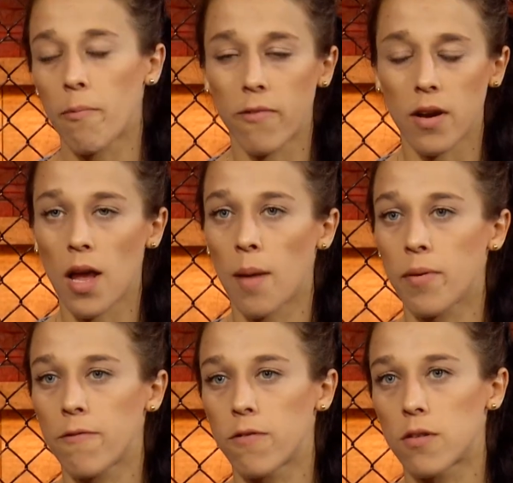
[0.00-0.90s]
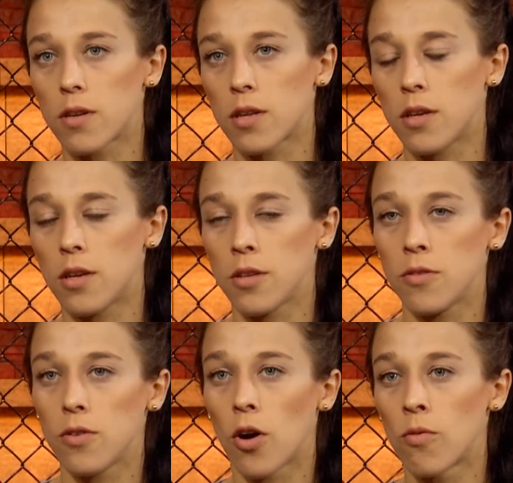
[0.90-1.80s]
I'm very happy for the
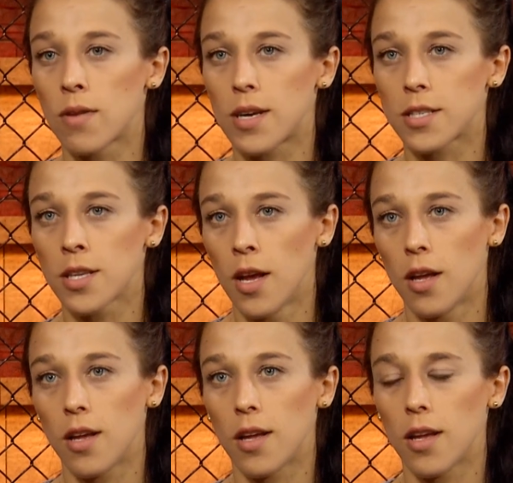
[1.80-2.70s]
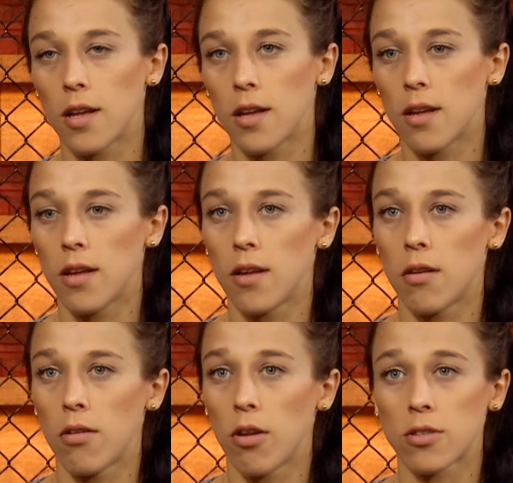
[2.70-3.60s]
new owners,
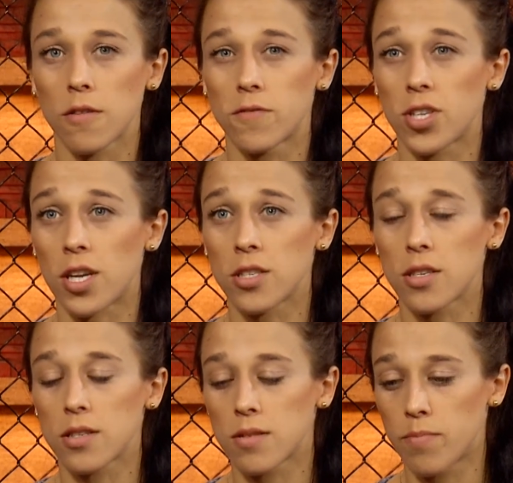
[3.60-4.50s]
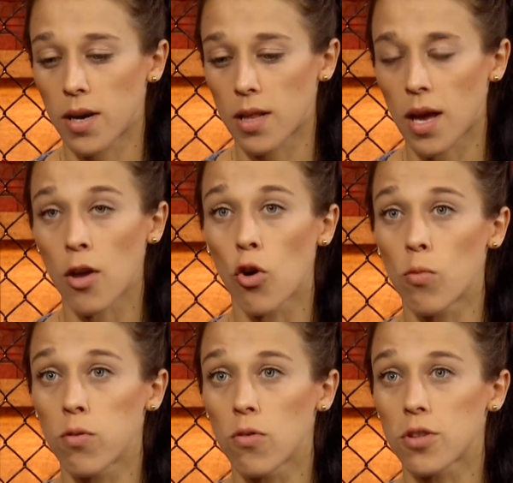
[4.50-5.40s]
lots of changes, but I
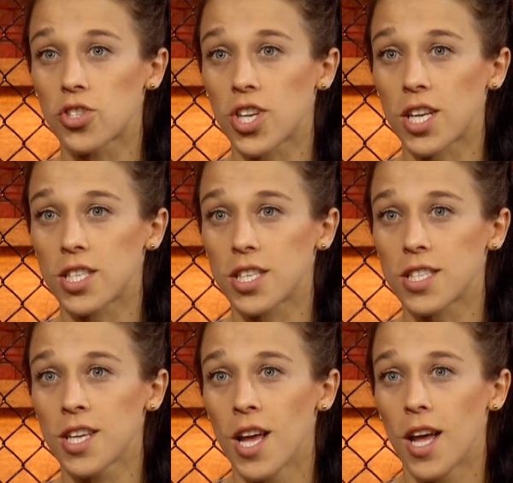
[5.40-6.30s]
hope good changes.